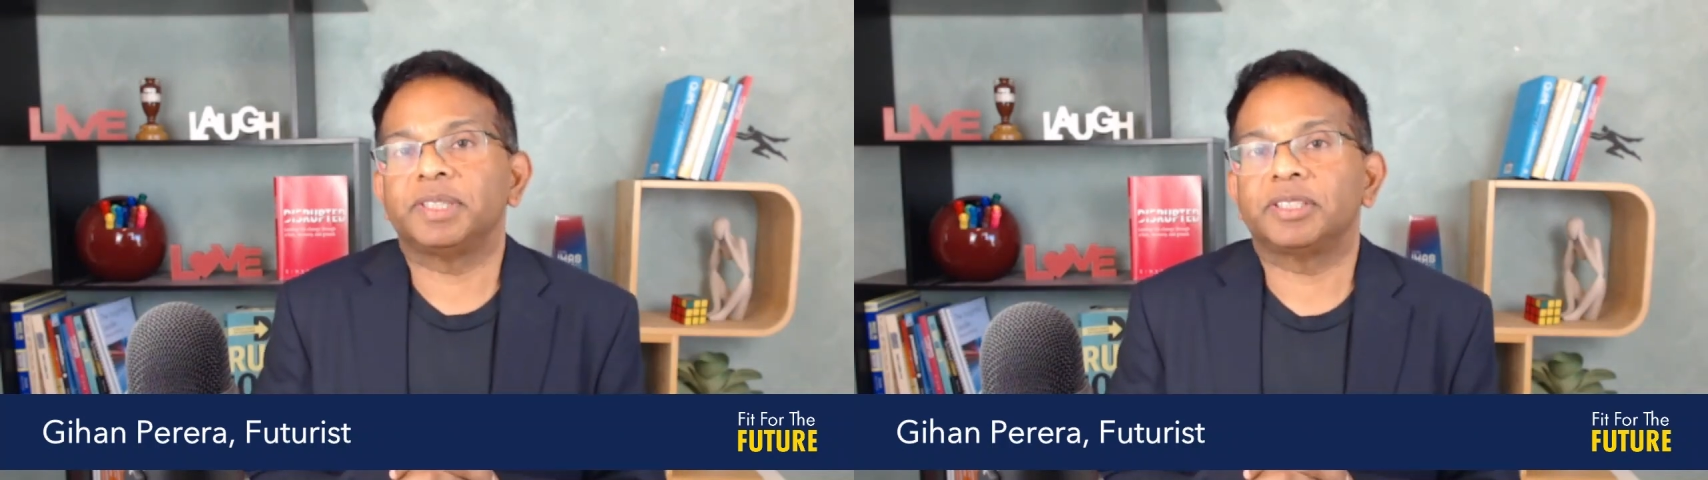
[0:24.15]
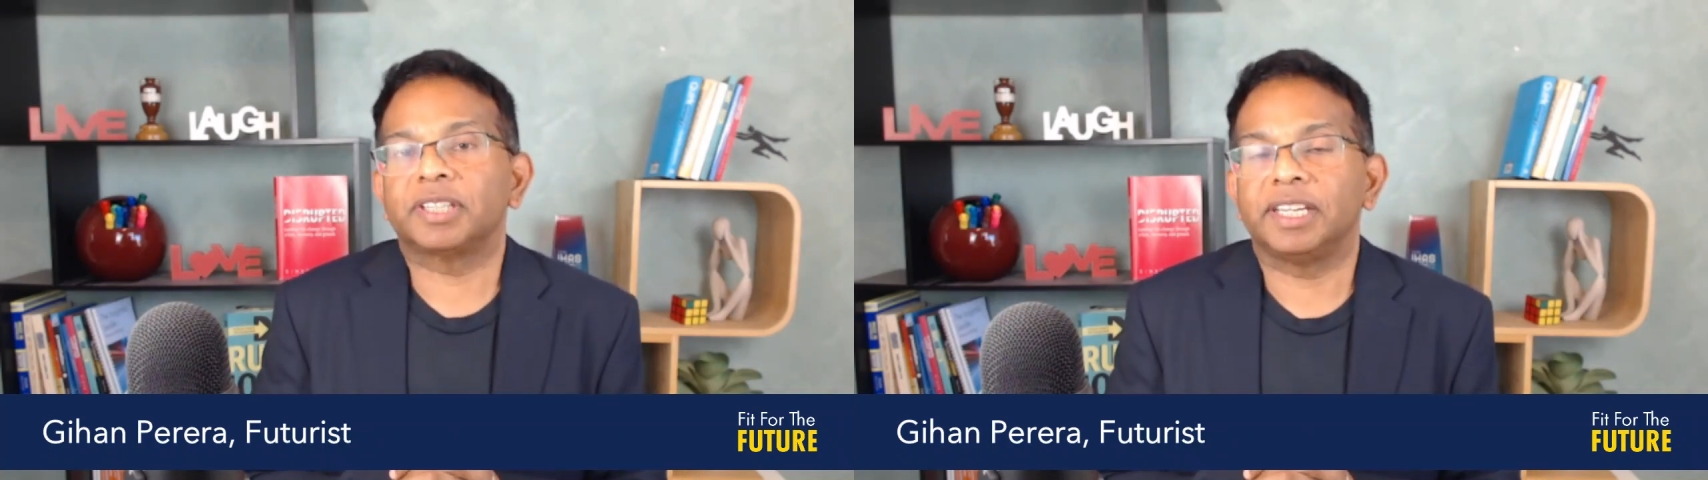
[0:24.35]

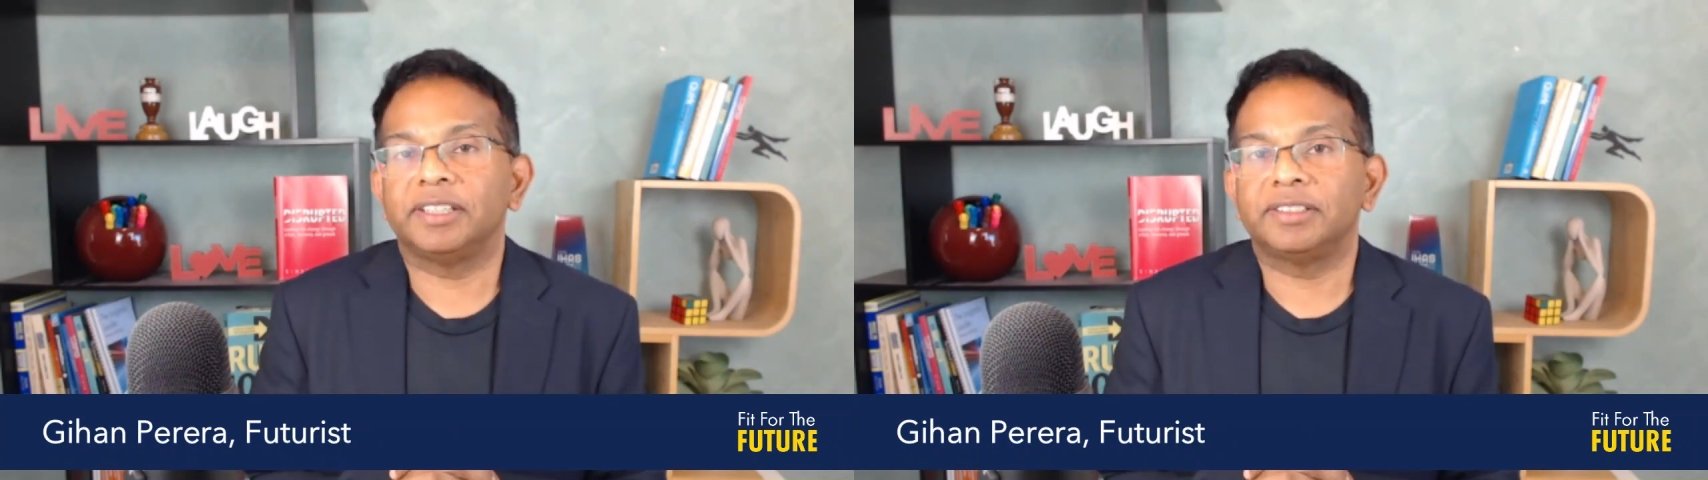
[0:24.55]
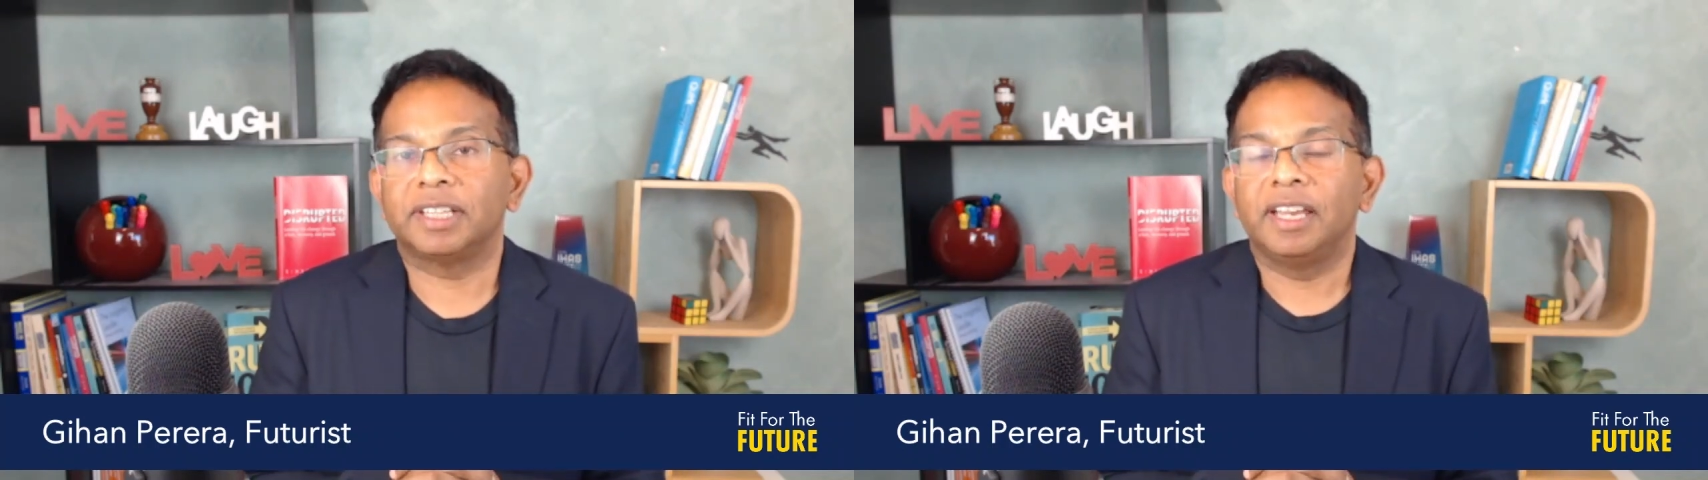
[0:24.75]

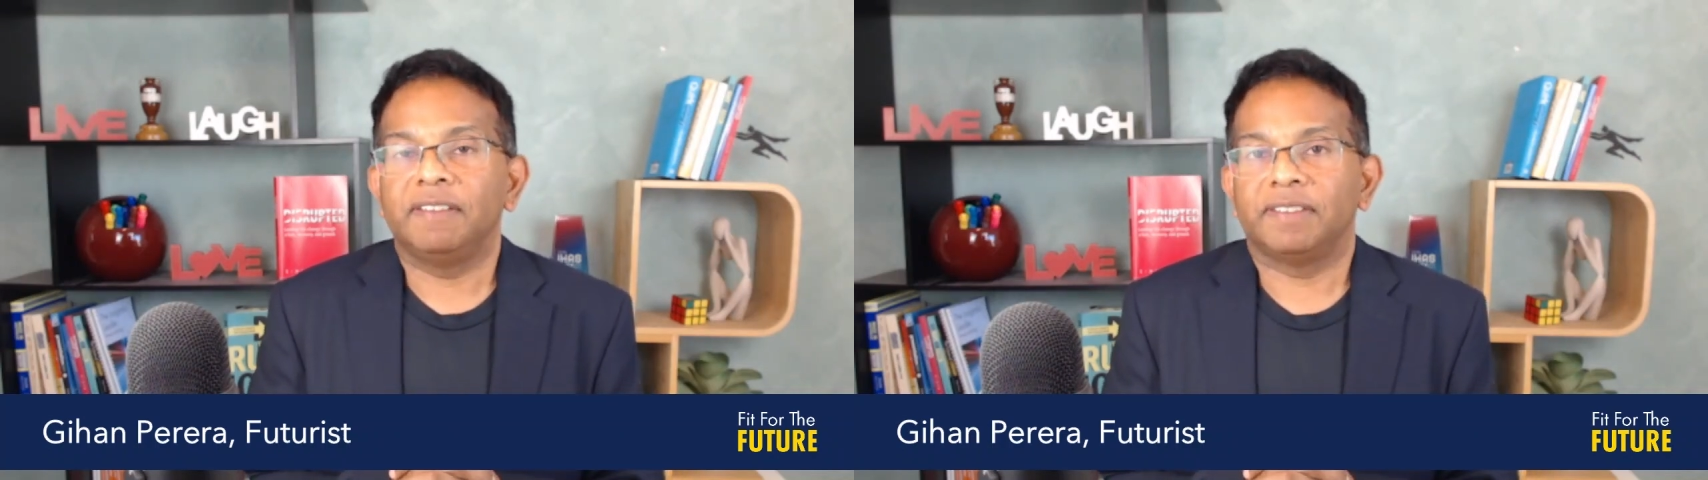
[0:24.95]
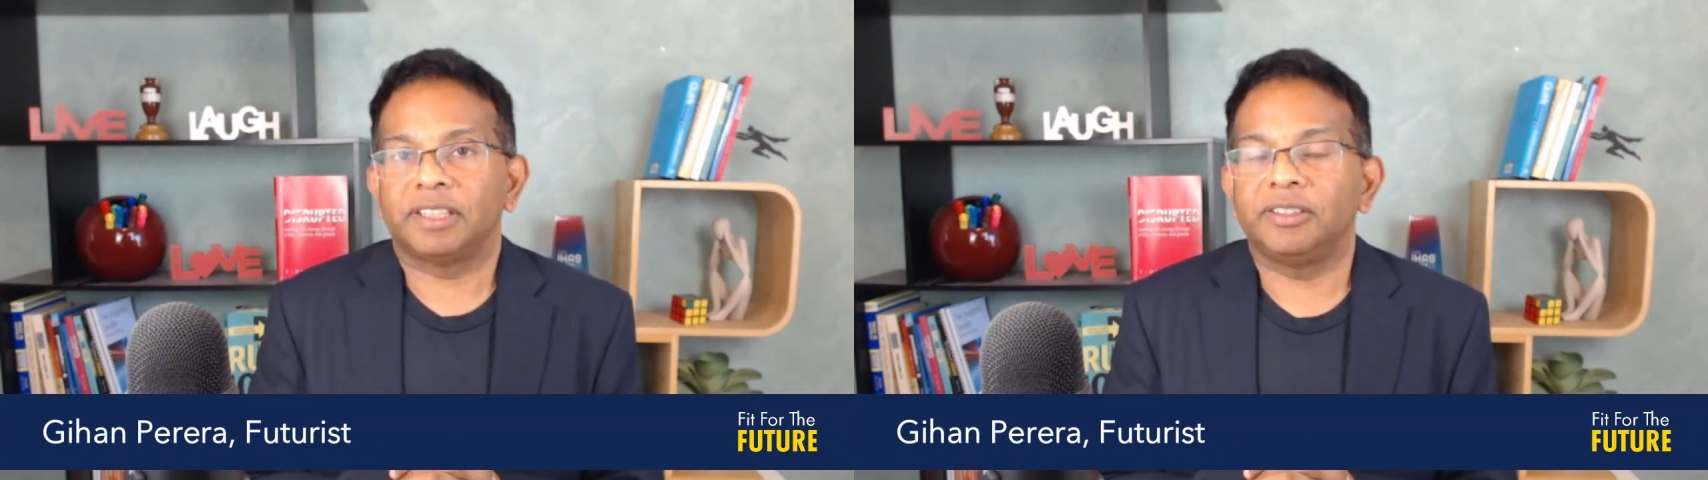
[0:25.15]
change
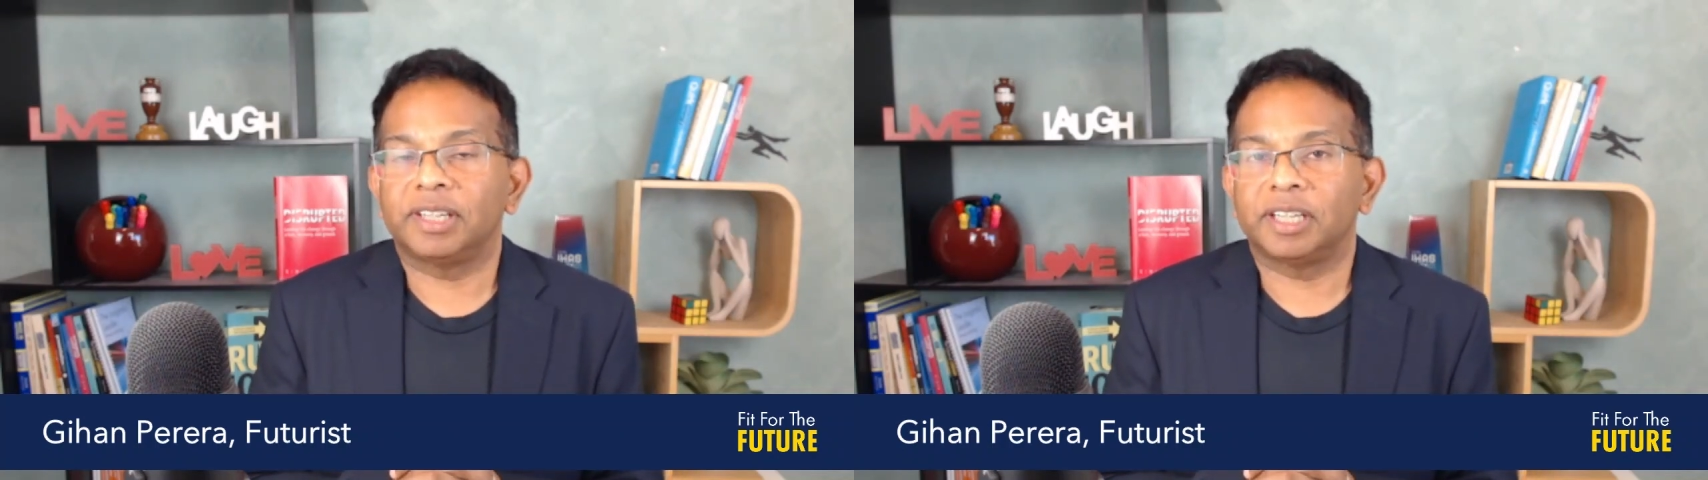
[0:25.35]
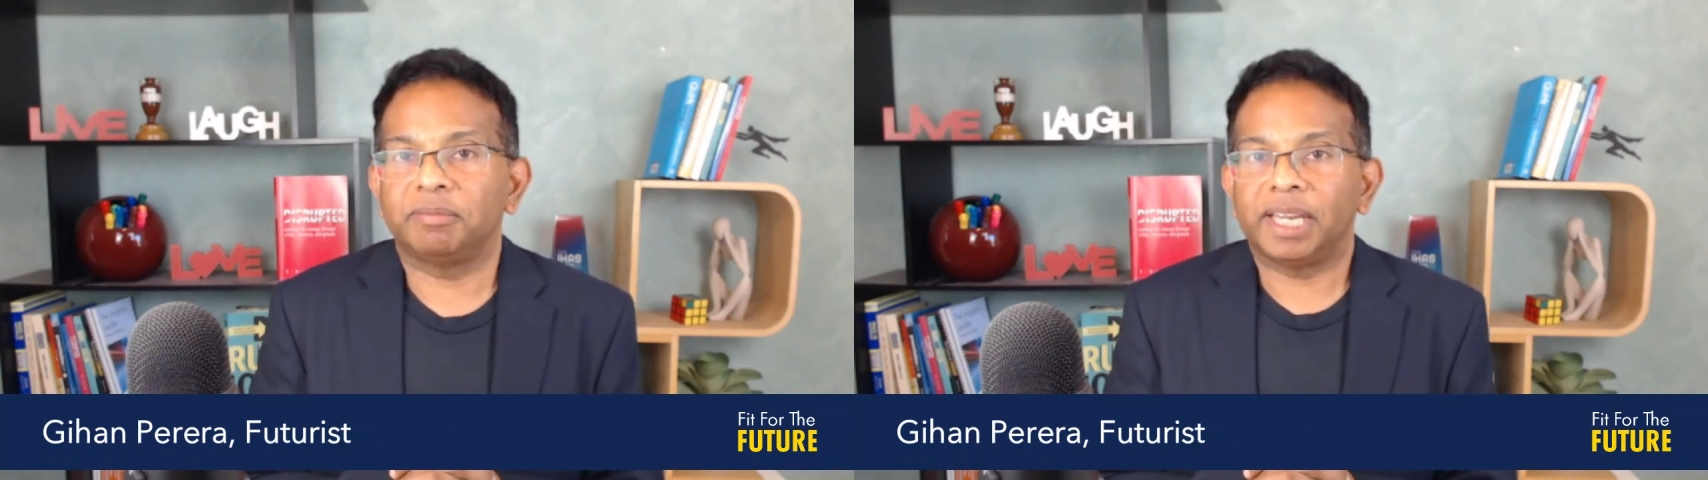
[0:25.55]
that you
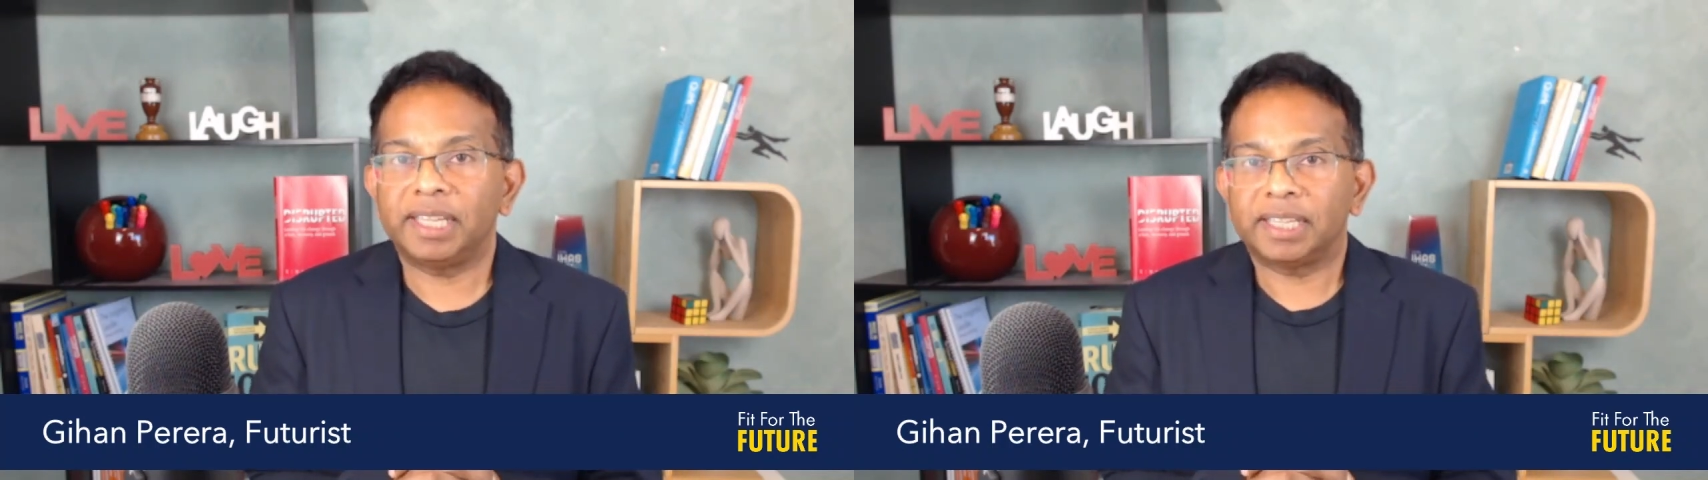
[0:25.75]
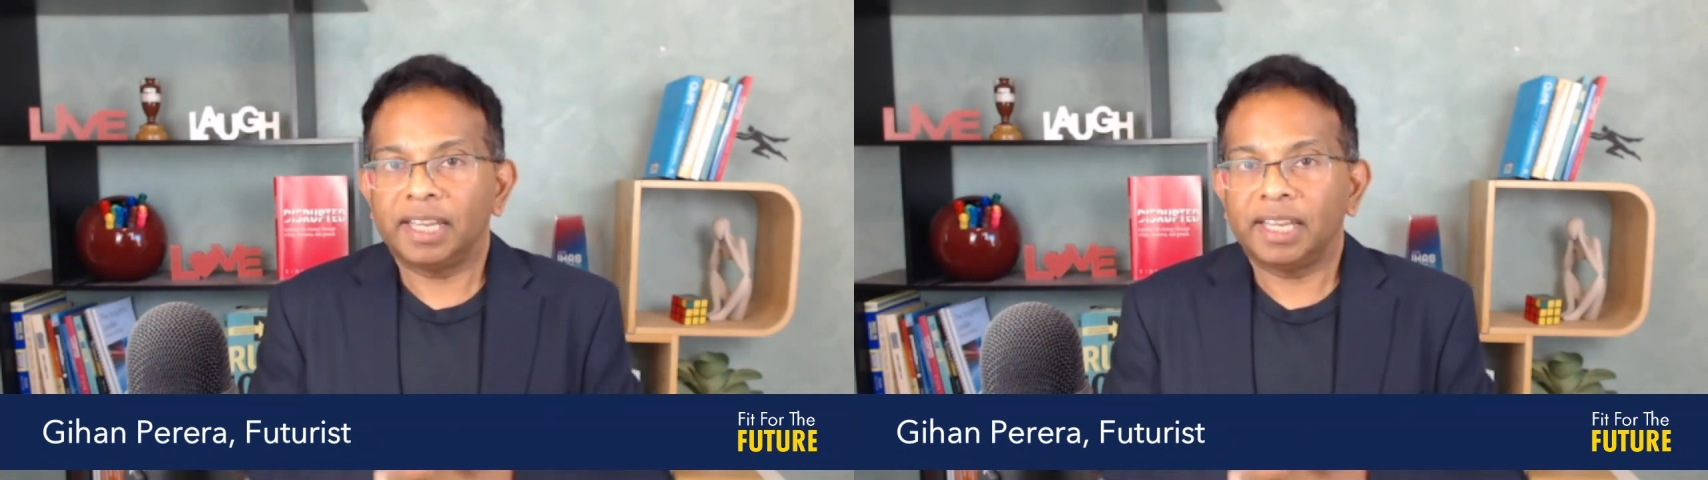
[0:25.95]
can make